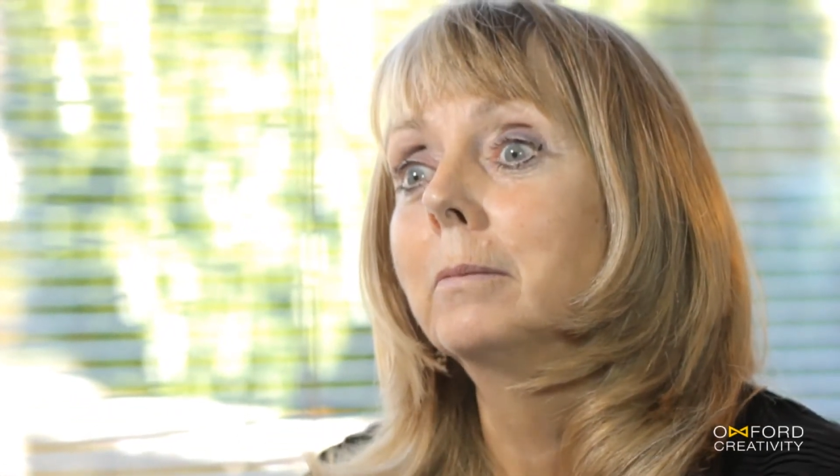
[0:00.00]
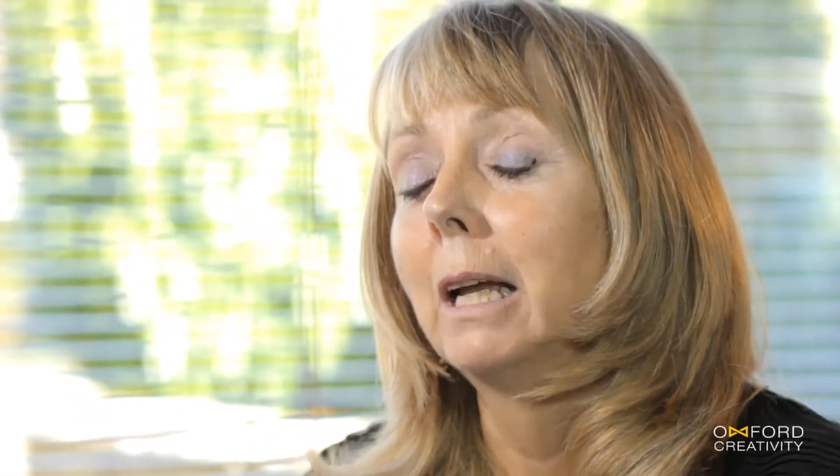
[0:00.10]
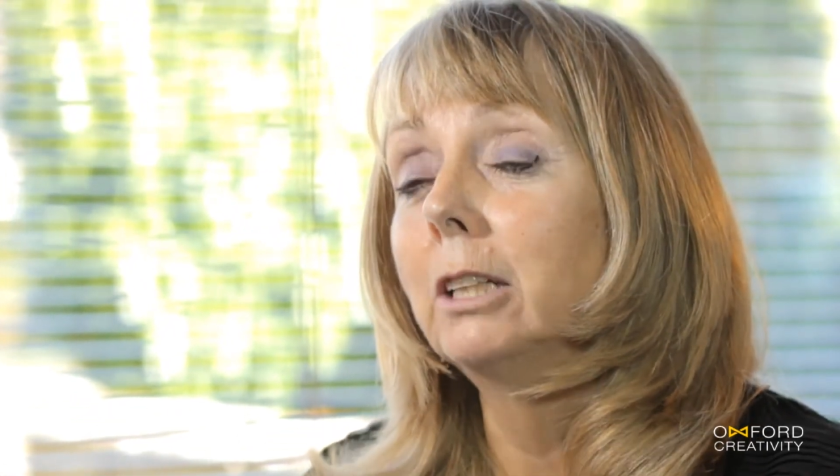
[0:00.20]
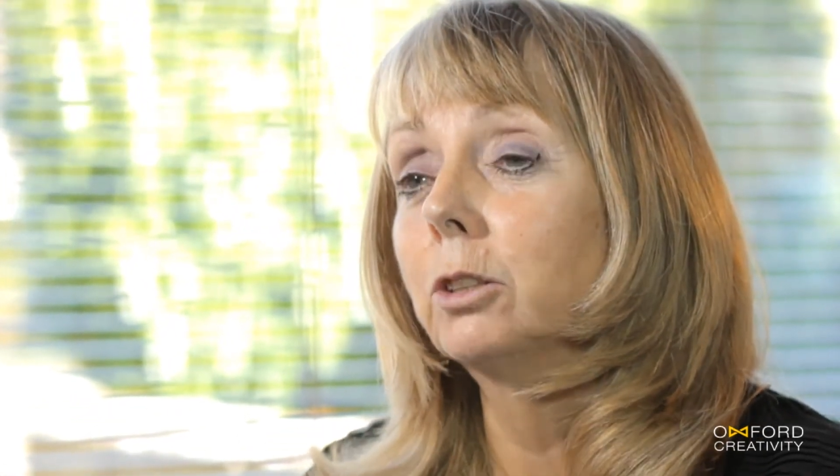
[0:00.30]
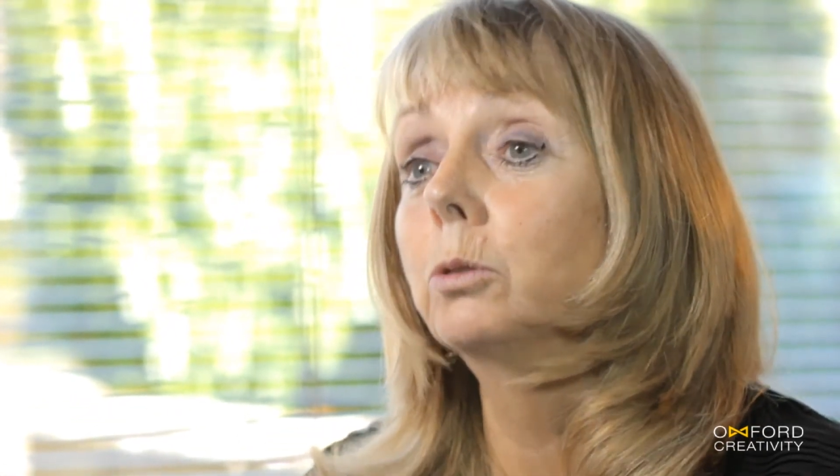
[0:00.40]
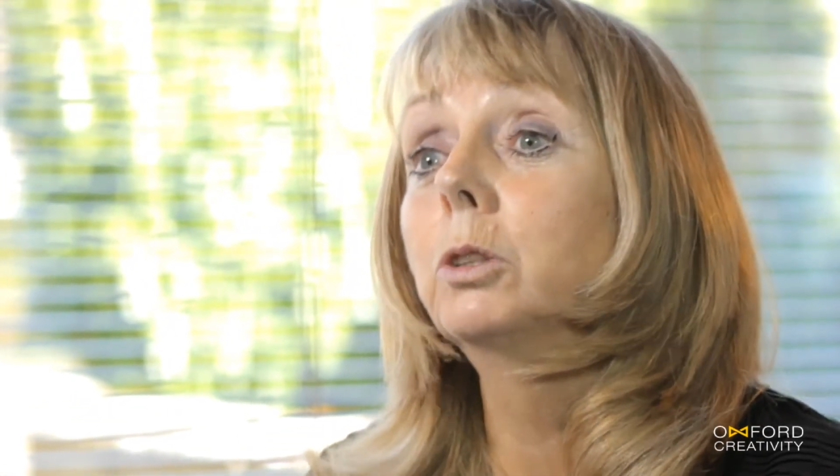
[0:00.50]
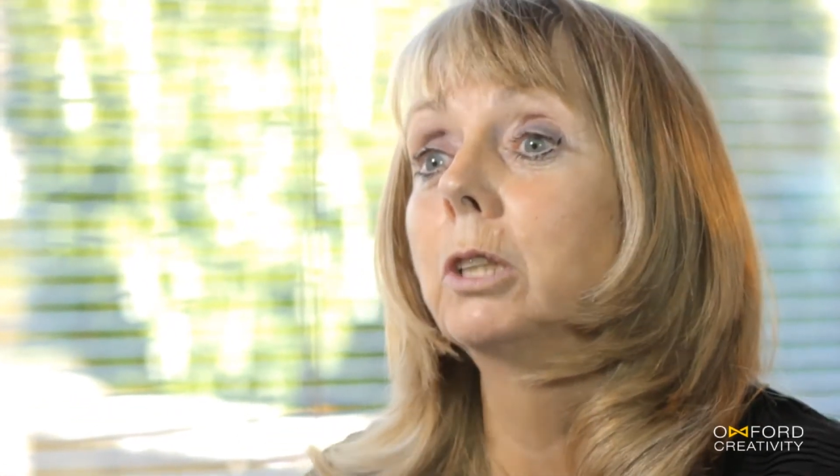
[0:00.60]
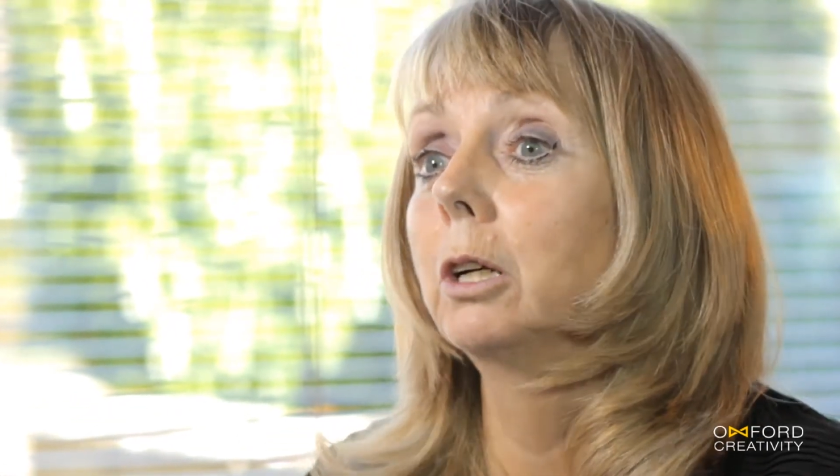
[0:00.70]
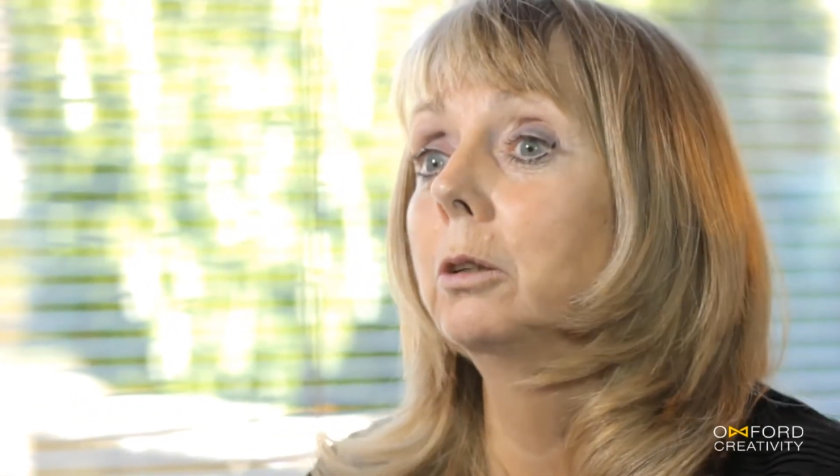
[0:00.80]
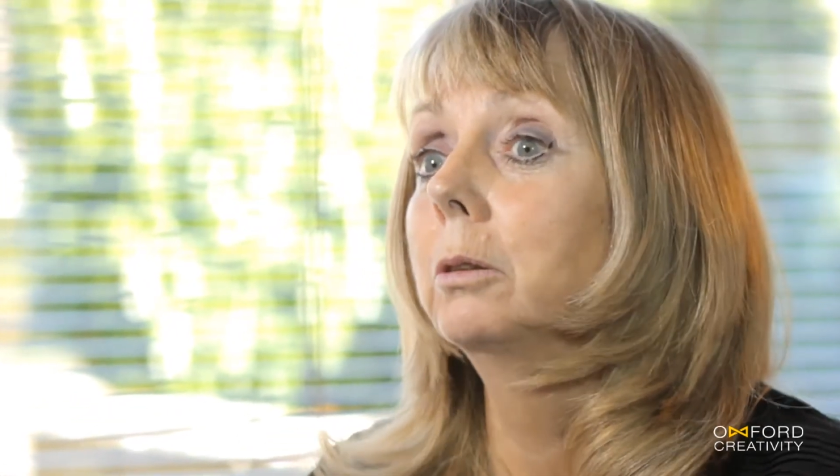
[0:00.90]
it's
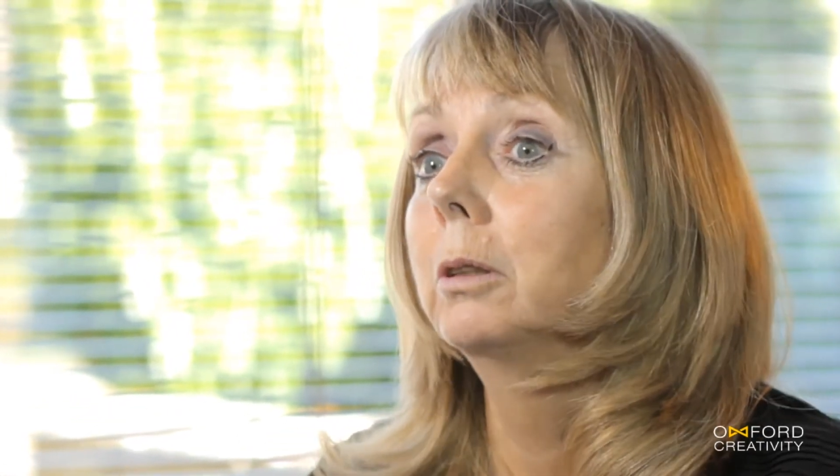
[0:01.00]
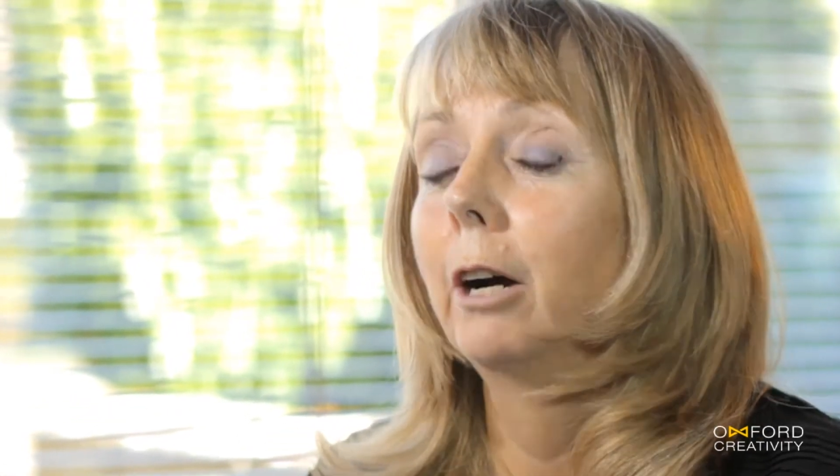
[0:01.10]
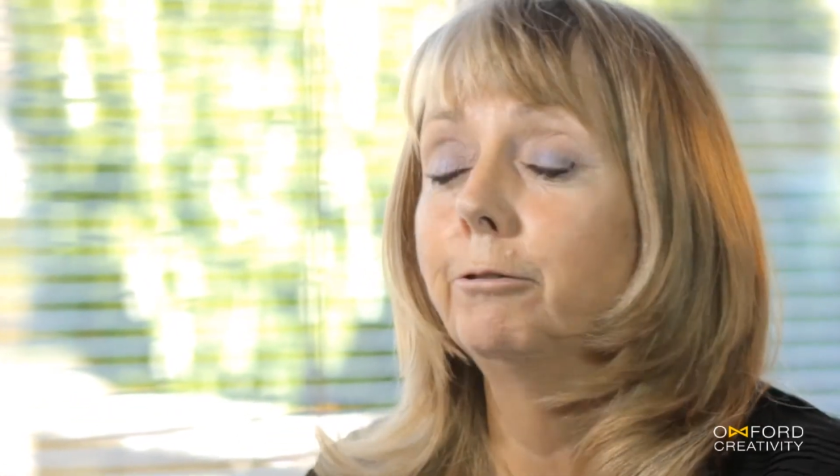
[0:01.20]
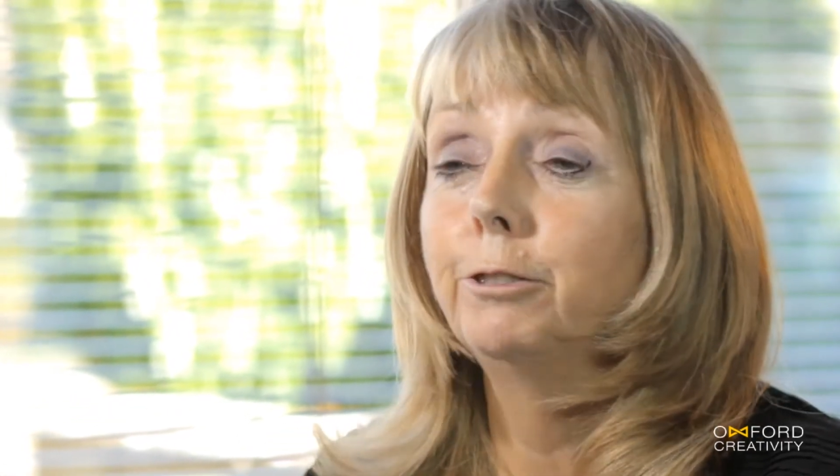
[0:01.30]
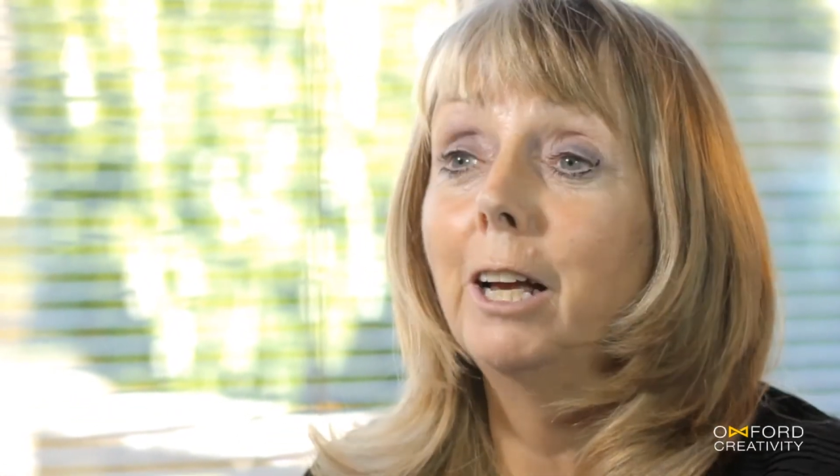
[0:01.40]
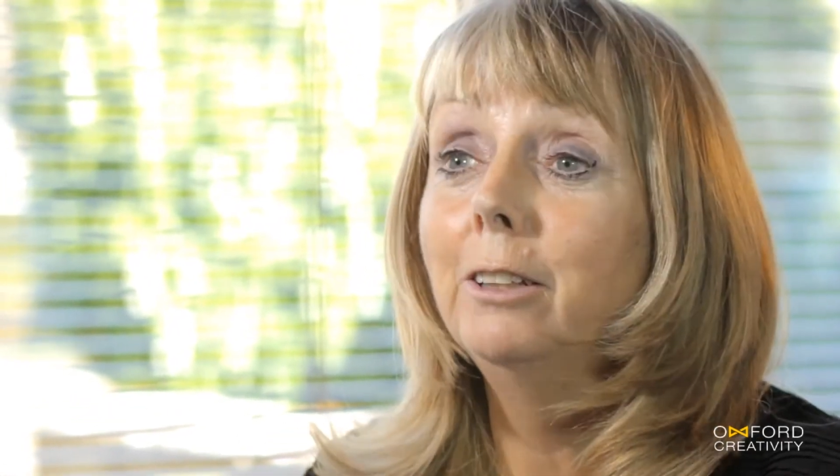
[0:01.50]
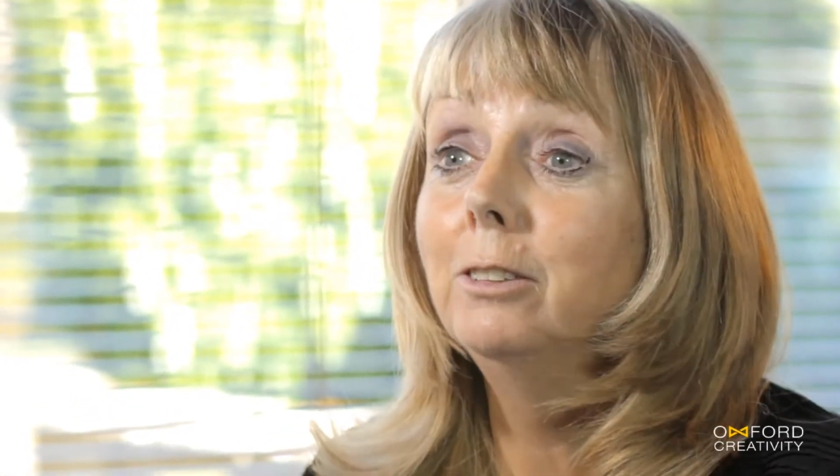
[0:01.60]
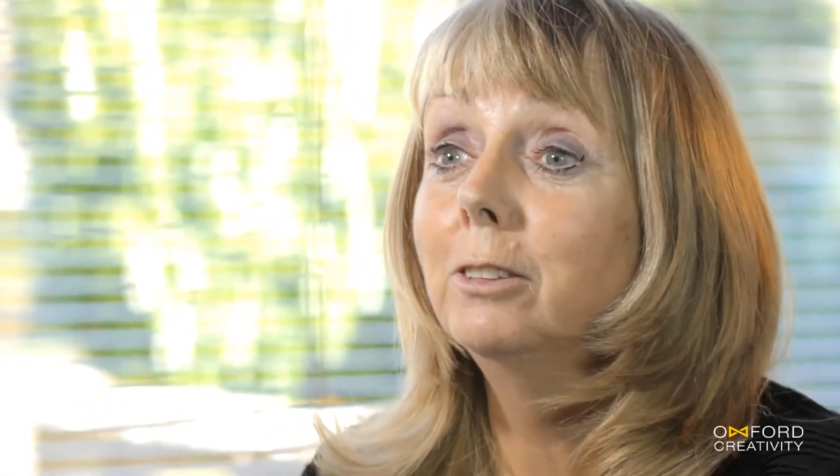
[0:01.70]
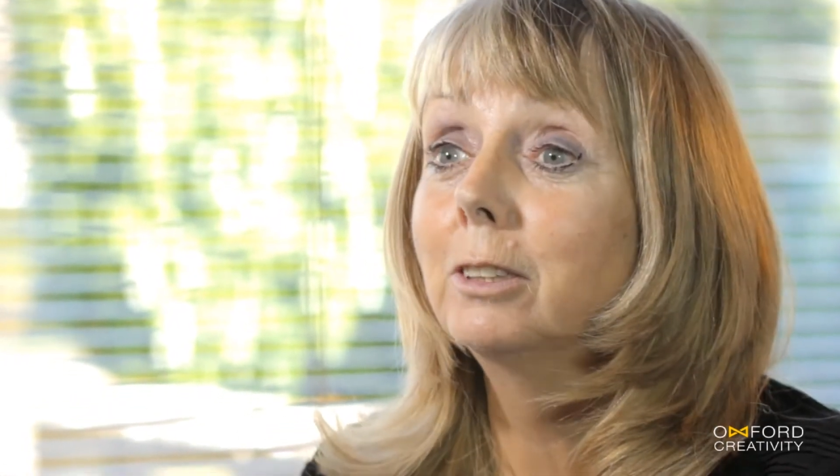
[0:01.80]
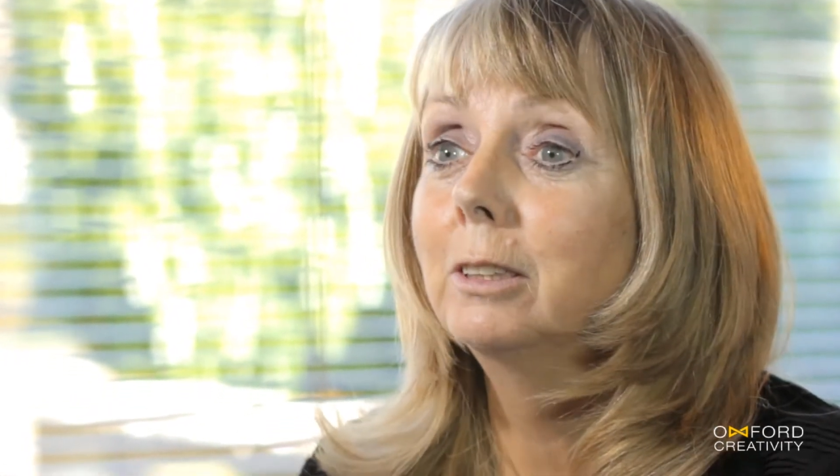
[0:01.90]
also a
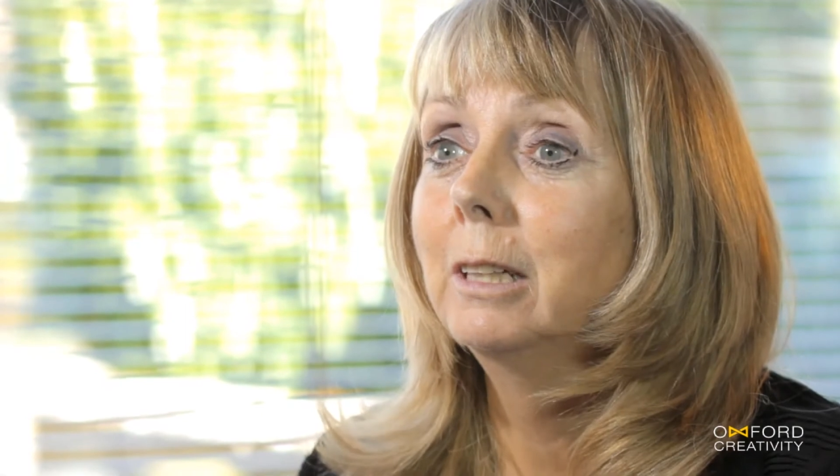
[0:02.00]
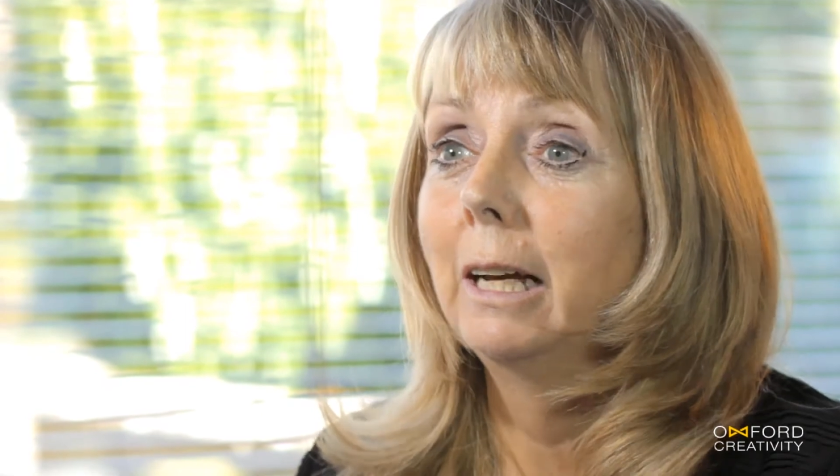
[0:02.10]
friend,